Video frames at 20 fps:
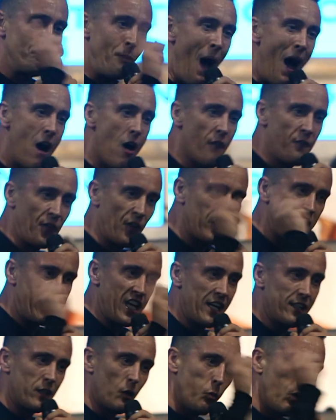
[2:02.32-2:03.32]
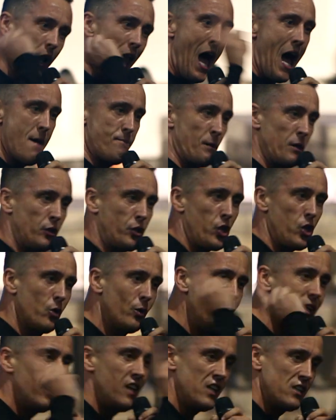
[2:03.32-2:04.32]
powerful thing that will happen to you
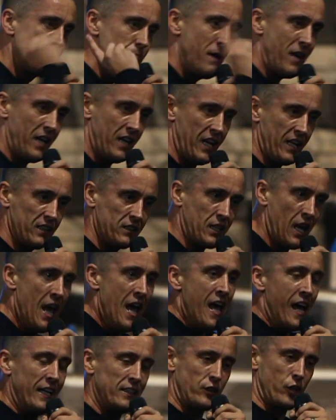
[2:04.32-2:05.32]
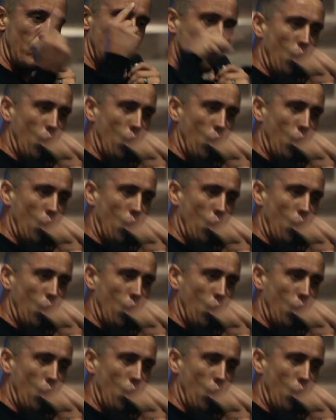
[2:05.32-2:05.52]
in these meetings is that